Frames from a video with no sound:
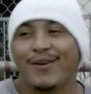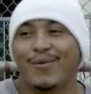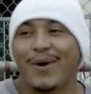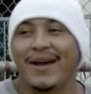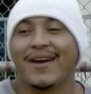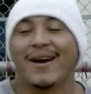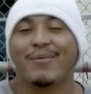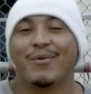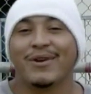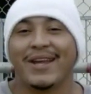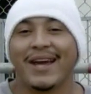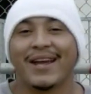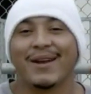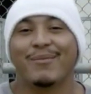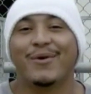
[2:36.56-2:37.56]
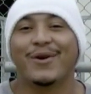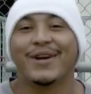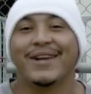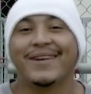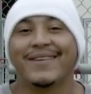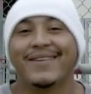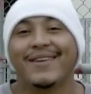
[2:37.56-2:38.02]
you wake up one day in the
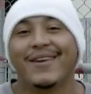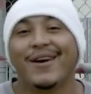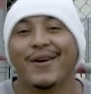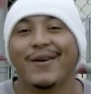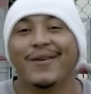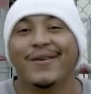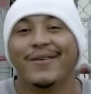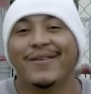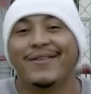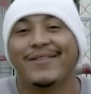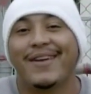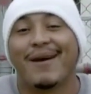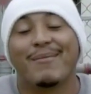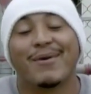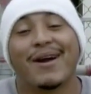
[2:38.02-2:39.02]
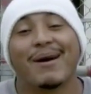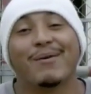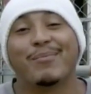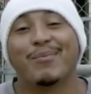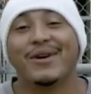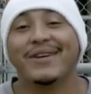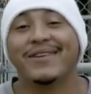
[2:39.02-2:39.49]
morning and you know say I'm gonna
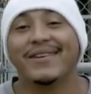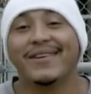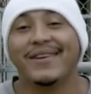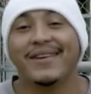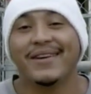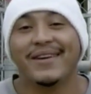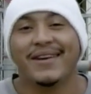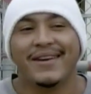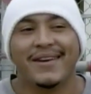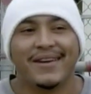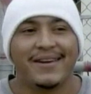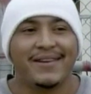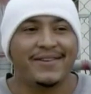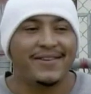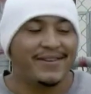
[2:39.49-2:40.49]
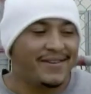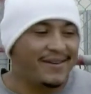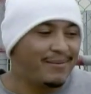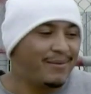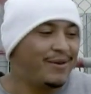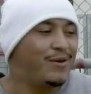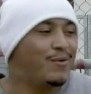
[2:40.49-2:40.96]
come to prison. It's just
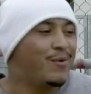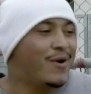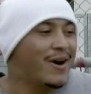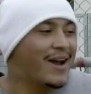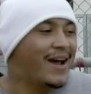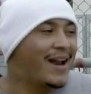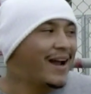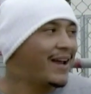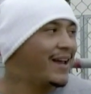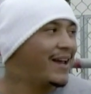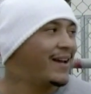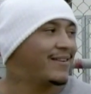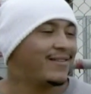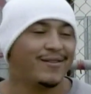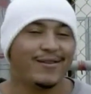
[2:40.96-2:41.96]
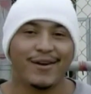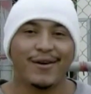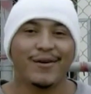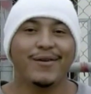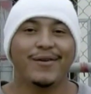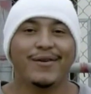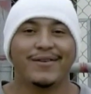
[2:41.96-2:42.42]
something you work at, I guess. You
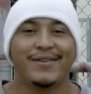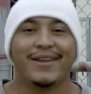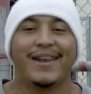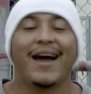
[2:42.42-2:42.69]
know, it's the